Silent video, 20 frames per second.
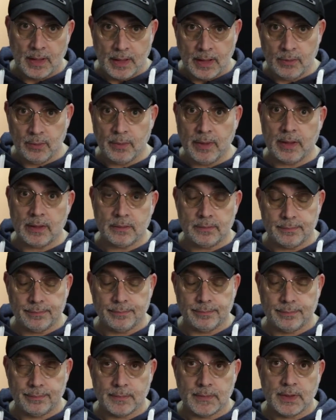And well,
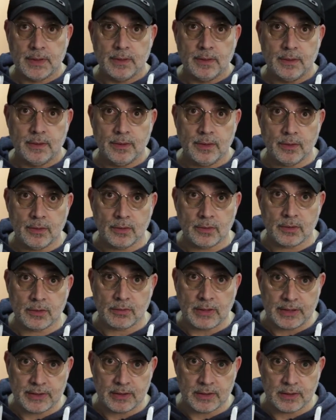you know the
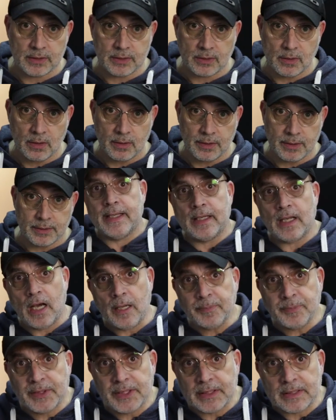rest of the story. In
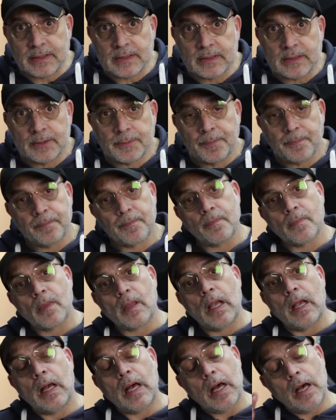optics,
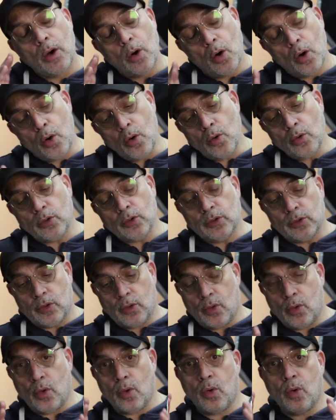a hole
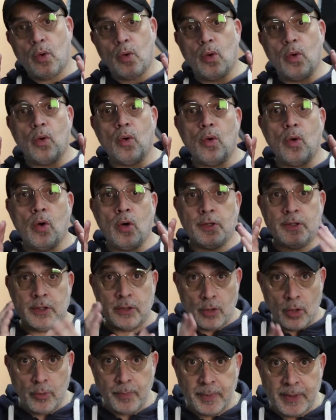or
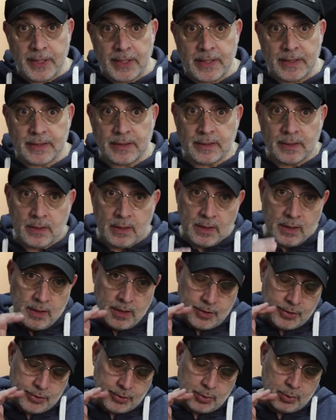an opening
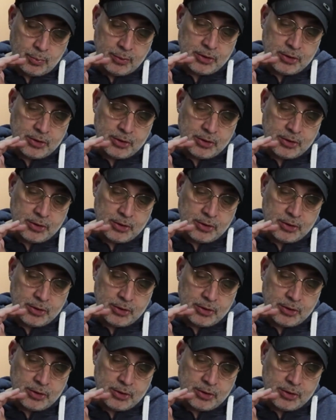through